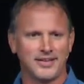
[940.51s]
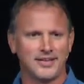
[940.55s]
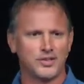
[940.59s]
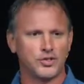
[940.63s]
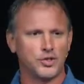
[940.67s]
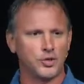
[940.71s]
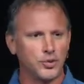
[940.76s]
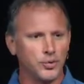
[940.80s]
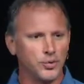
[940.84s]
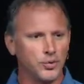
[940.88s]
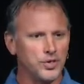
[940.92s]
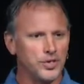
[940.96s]

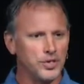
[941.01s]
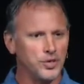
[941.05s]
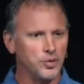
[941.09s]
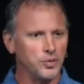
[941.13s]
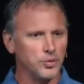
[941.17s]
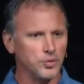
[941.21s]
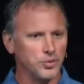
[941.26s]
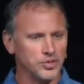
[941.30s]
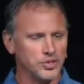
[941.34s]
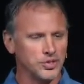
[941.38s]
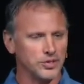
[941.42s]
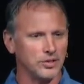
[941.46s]
to who he knew
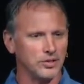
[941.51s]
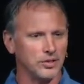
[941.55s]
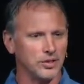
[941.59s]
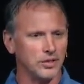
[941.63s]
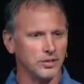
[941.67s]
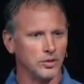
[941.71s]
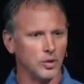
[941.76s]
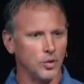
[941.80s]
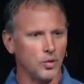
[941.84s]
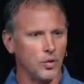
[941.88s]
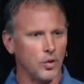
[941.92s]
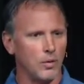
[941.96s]
was a, a
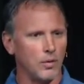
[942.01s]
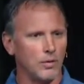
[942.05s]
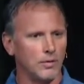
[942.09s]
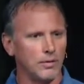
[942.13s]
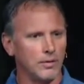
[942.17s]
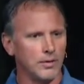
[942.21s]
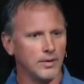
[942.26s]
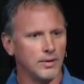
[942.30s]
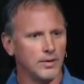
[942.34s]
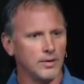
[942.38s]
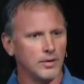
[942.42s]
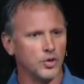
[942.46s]
local
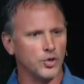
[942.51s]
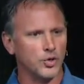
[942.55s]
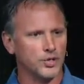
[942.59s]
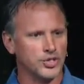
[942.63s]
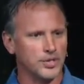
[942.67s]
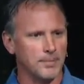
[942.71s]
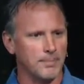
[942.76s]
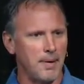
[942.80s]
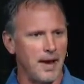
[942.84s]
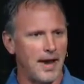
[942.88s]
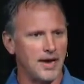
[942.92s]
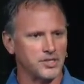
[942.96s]

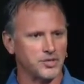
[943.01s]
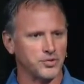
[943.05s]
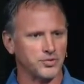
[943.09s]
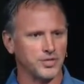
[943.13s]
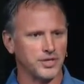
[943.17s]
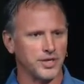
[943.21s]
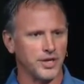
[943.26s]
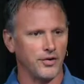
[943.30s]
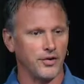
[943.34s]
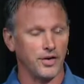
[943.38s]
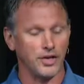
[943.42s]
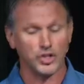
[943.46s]
Christian pastor in
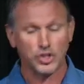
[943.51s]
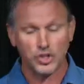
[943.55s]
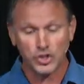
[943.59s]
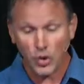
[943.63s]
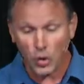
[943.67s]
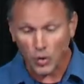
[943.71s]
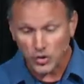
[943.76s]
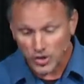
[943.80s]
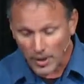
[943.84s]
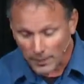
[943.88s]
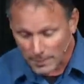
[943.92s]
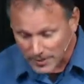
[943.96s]
the area.
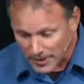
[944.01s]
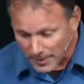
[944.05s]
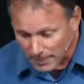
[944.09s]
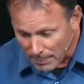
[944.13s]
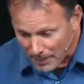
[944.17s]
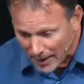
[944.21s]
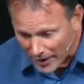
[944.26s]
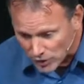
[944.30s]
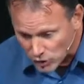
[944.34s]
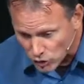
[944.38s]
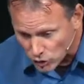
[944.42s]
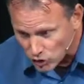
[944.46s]
Shows up at the
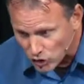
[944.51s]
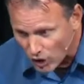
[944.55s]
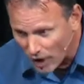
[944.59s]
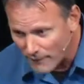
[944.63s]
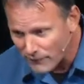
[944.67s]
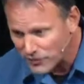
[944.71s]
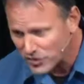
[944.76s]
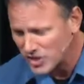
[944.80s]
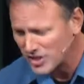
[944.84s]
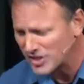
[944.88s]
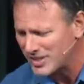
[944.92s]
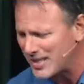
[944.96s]
pastor's
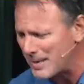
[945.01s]
office and